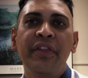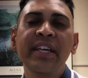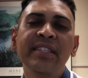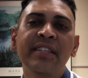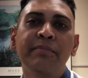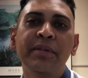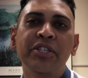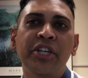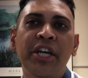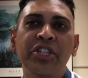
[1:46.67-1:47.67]
These have
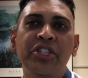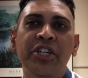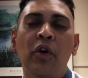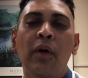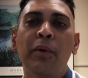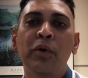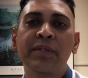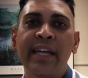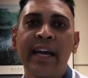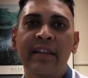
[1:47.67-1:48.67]
been changing
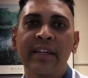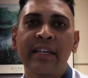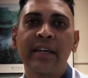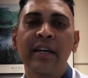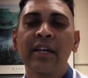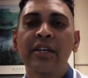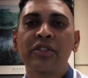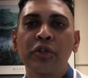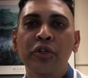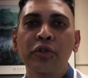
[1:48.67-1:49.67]
almost daily,
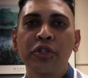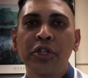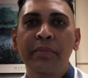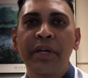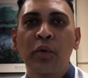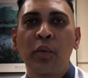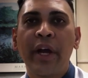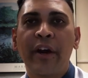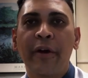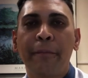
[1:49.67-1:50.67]
so you should be
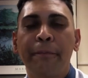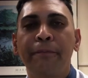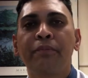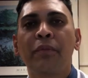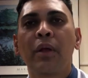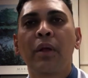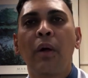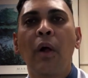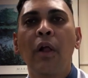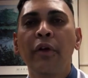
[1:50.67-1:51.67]
aware.
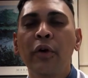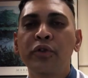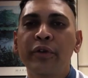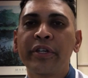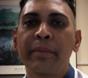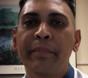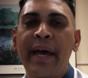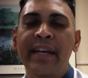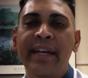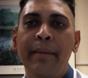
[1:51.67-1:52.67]
Although during the
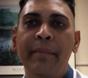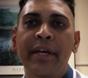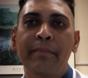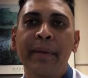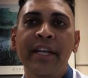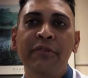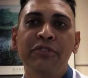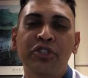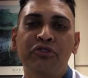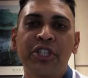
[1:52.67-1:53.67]
pandemic many
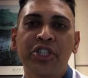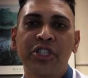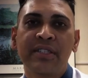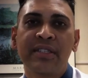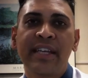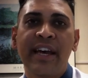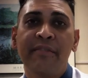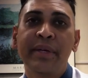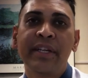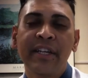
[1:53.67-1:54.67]
restrictions
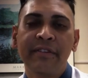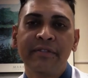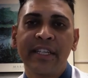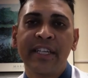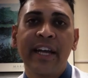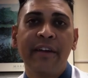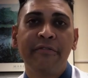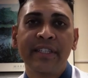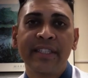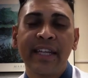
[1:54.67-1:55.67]
have been lifted in
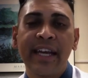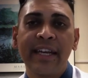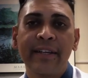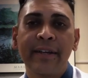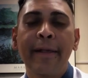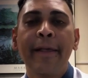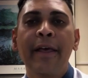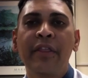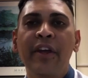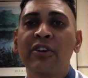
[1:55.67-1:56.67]
every state,
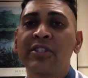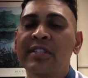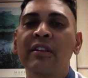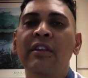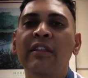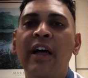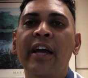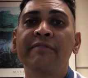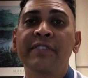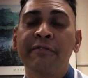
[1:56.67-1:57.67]
there are still a
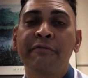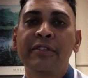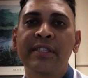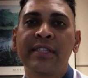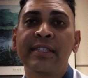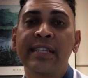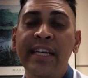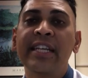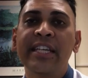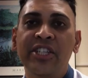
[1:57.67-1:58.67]
lot of differences
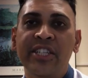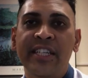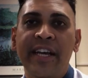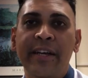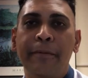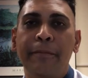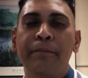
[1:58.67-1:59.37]
in each state.